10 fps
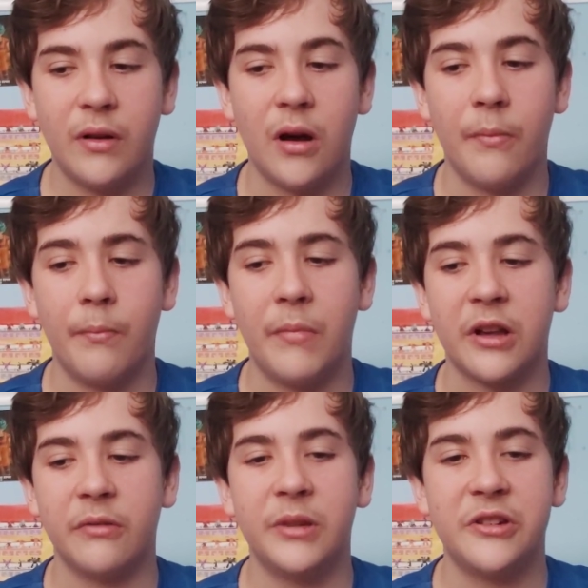
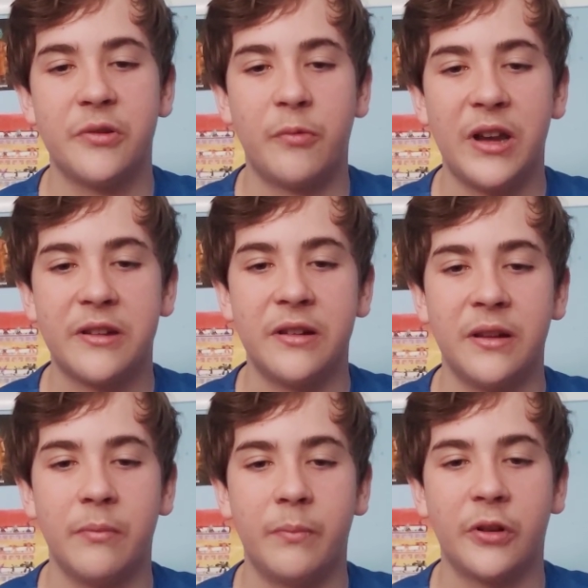Megumi's
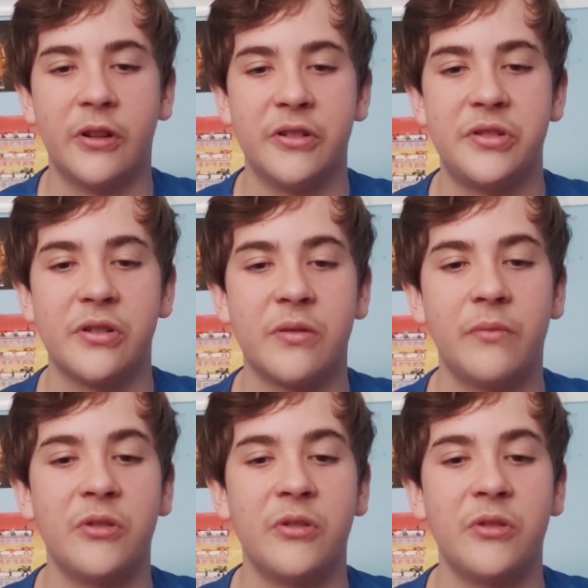Awakening, because you